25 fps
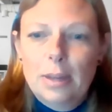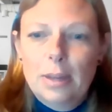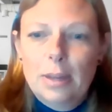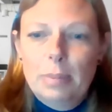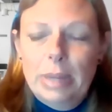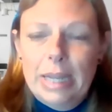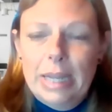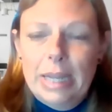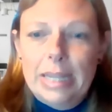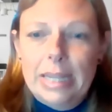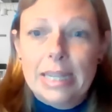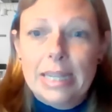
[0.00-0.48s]

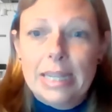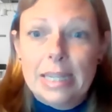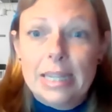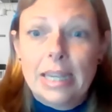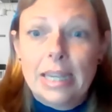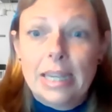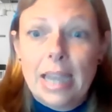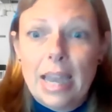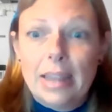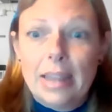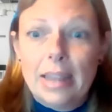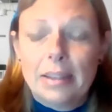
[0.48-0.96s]
piece it
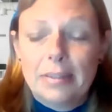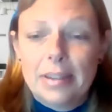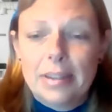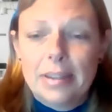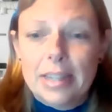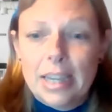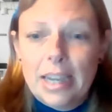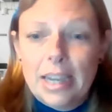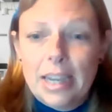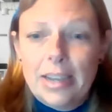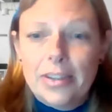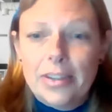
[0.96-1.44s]
together as
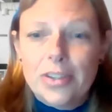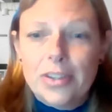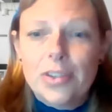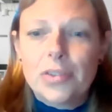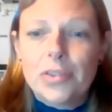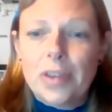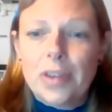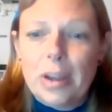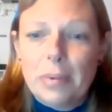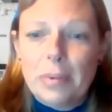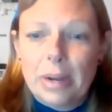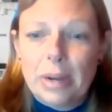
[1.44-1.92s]
a
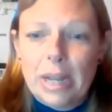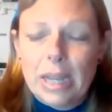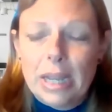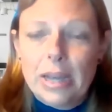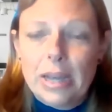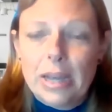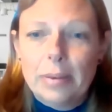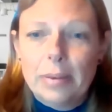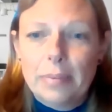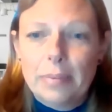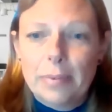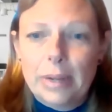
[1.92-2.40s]
history when
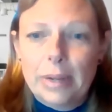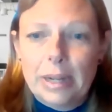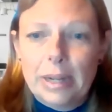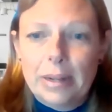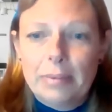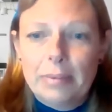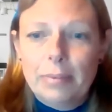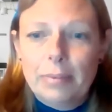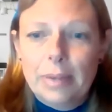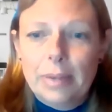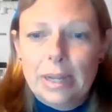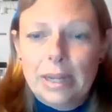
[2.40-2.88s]

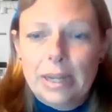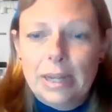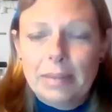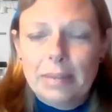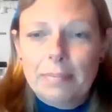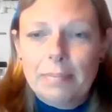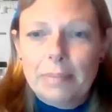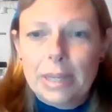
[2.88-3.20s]
it